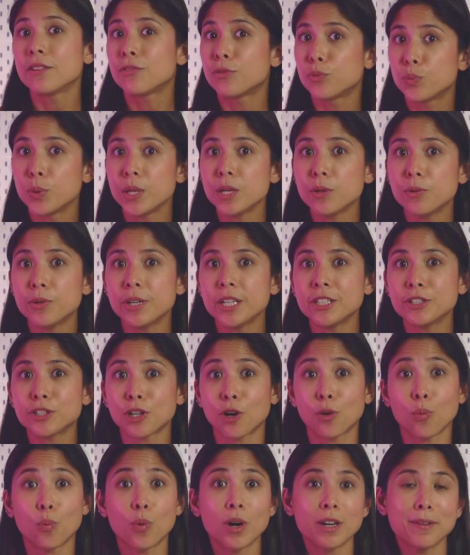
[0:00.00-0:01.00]
If we
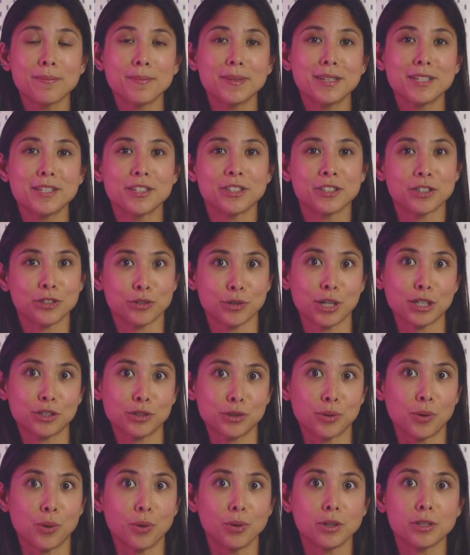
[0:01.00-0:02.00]
reach our 1 million
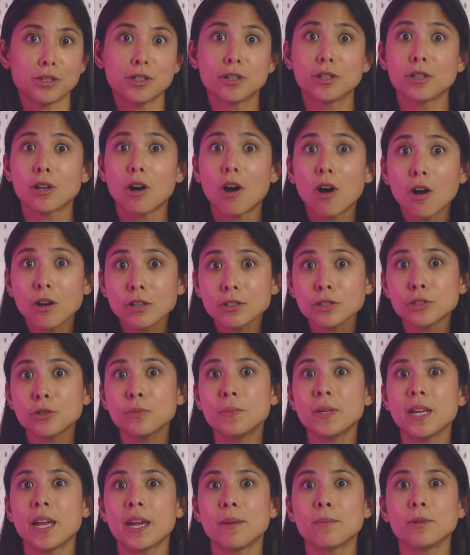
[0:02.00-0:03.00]
stretch goal, you'll
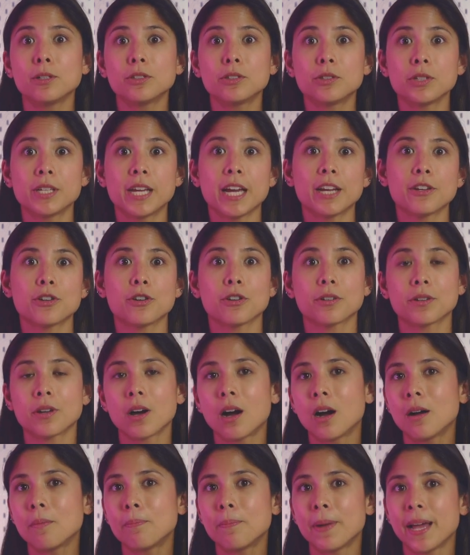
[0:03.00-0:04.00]
also be able to get your
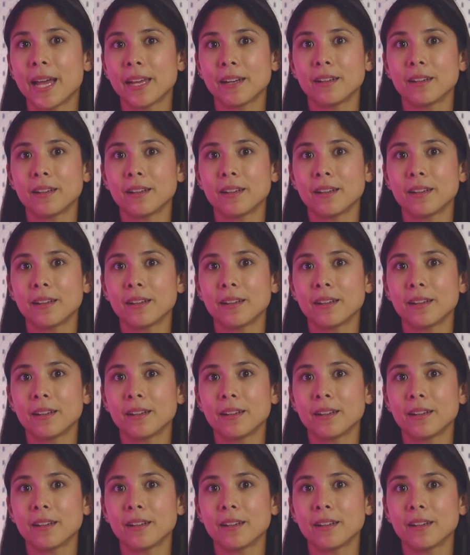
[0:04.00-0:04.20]
top